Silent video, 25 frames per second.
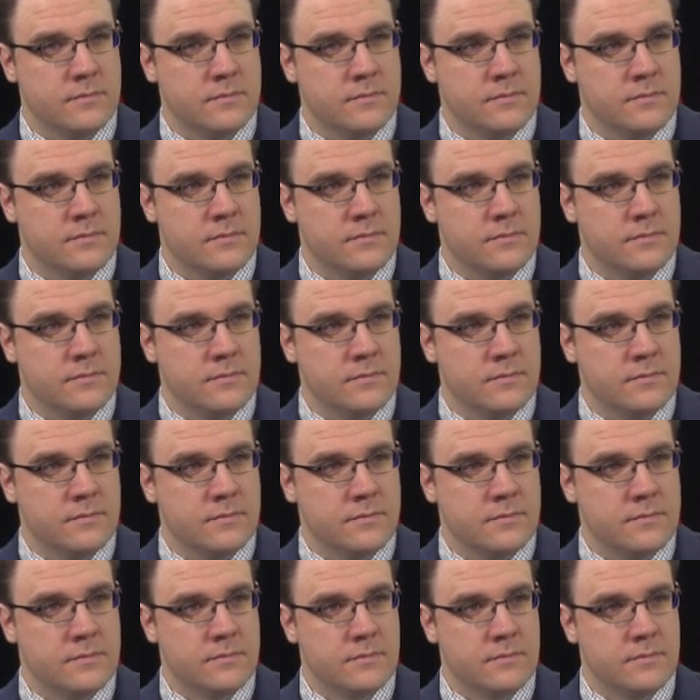extra
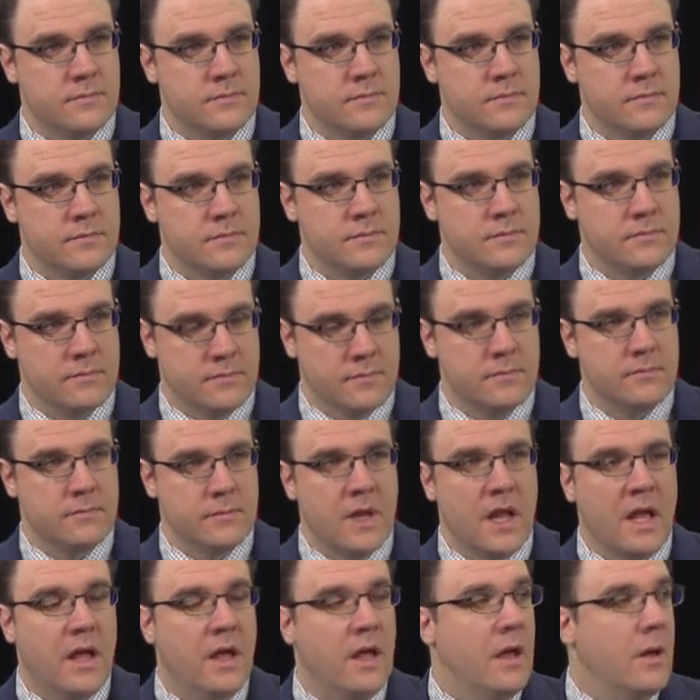powers?
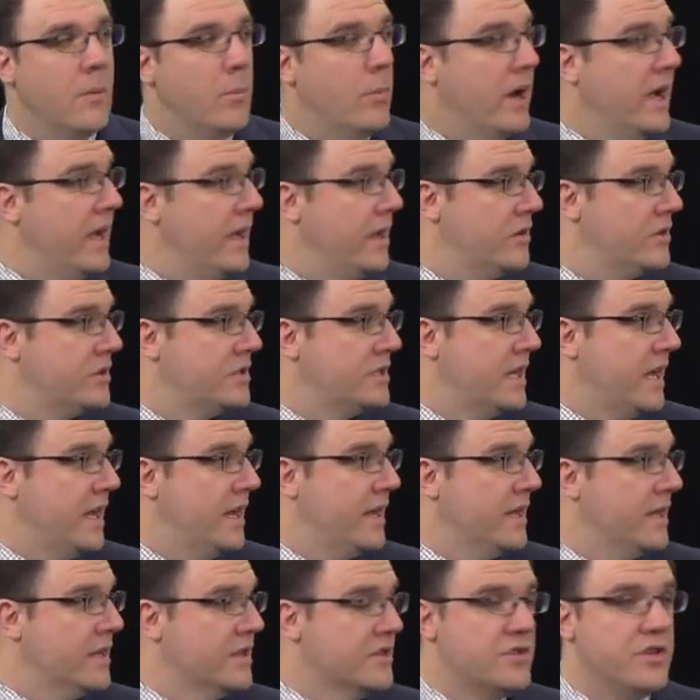My
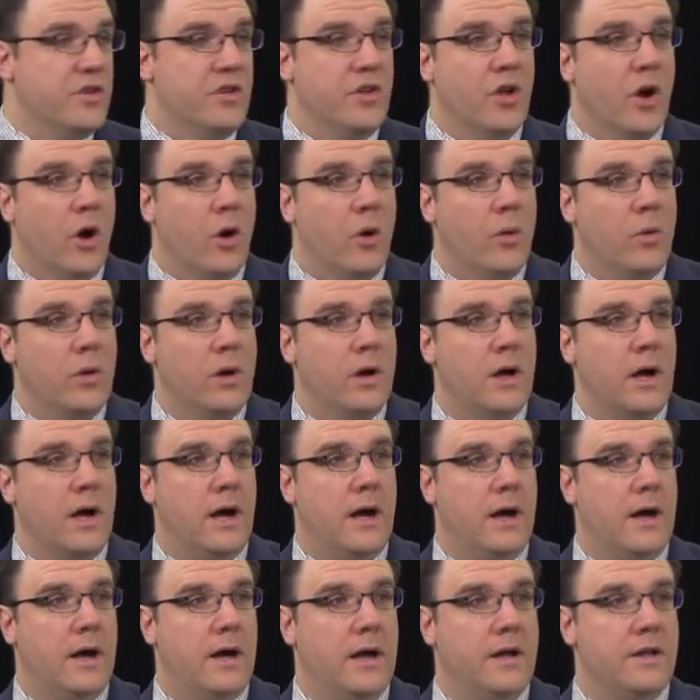understanding is no.
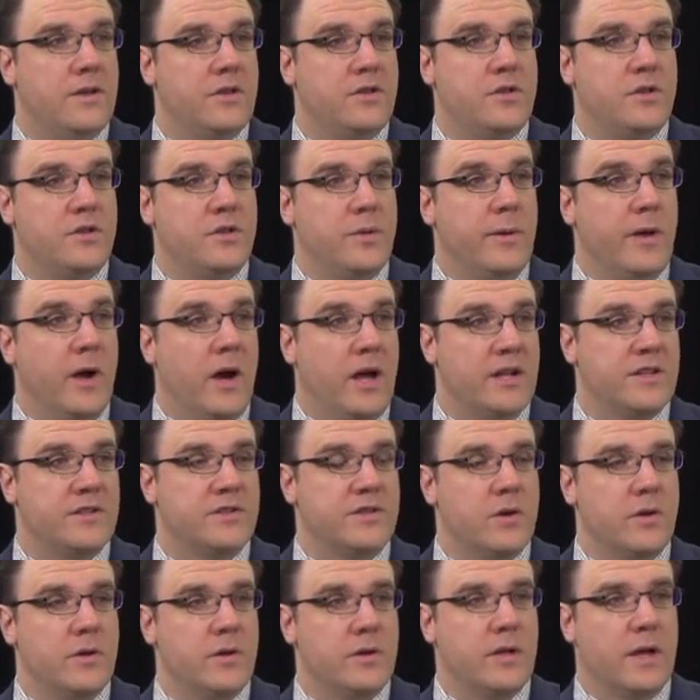Uh, to be
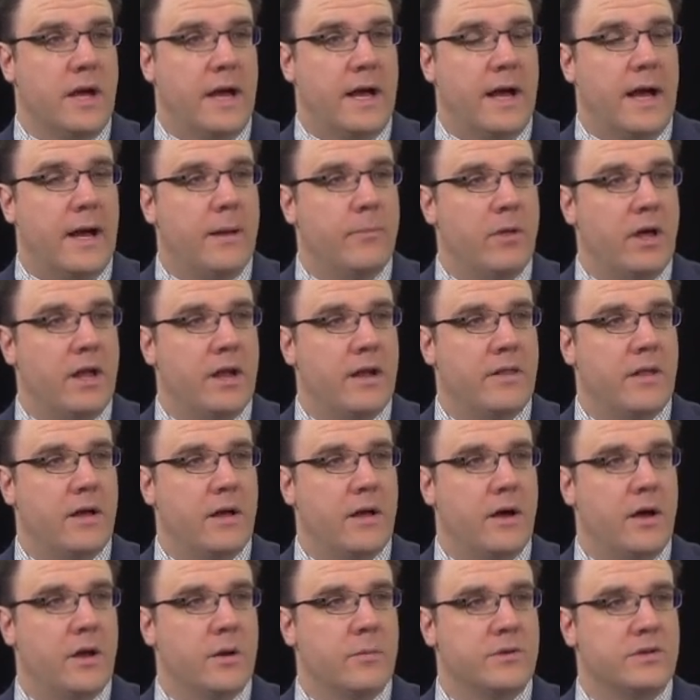honest, though, I, I'm not
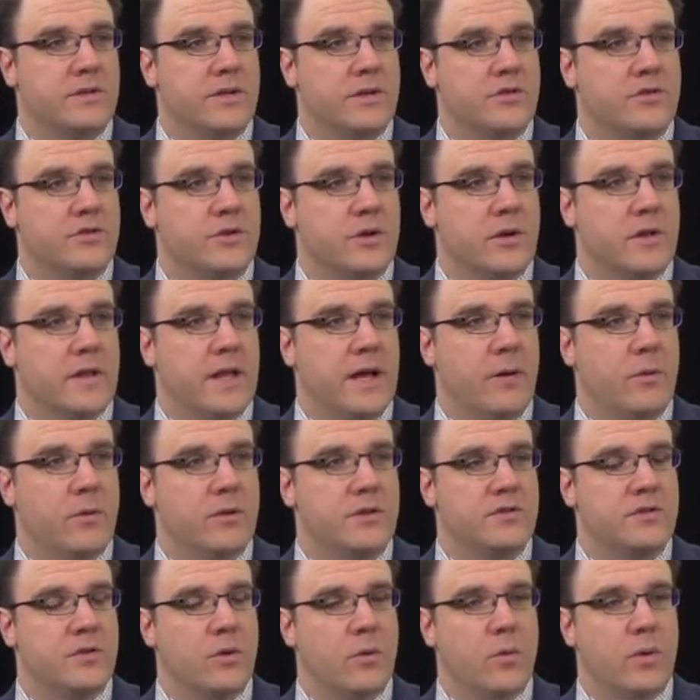one hundred percent sure on that
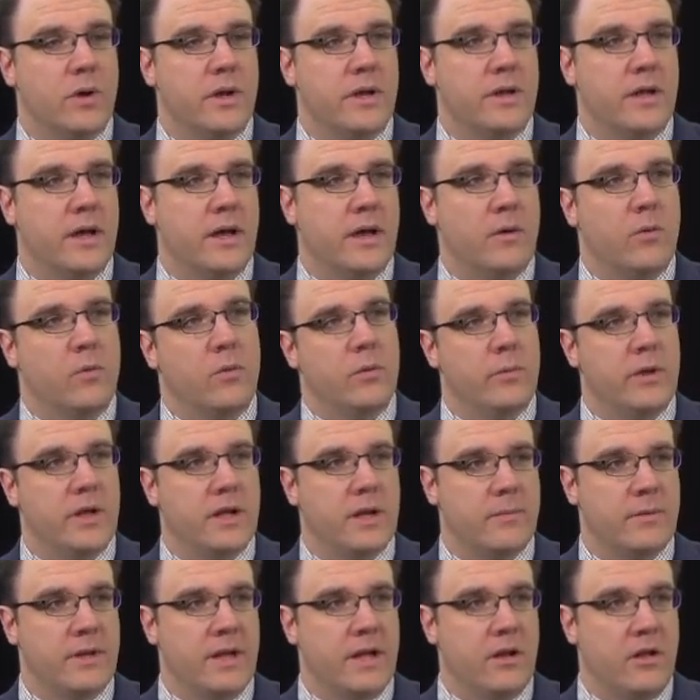one. So when uh, when we
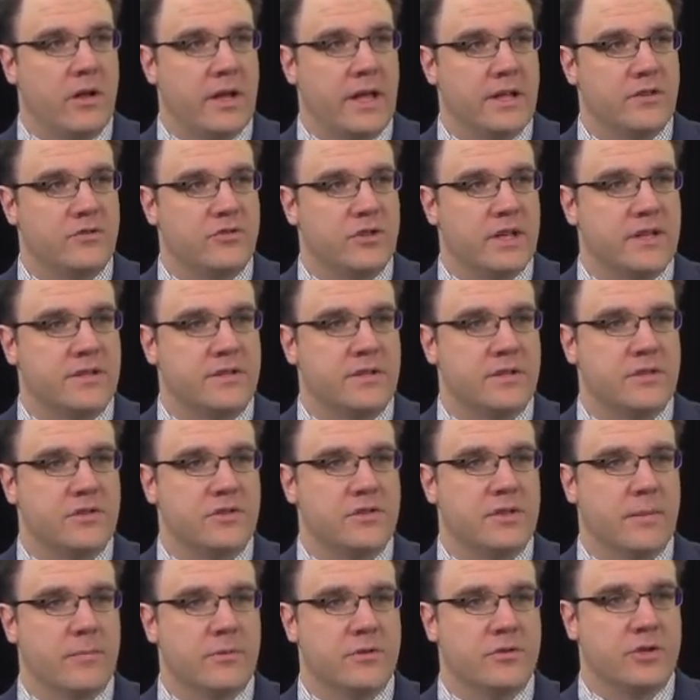come down, I'll get Jess to
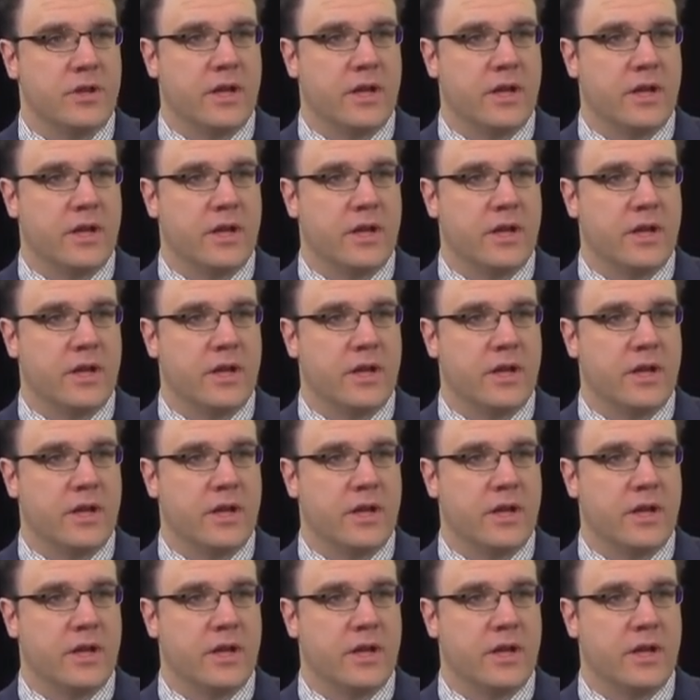just double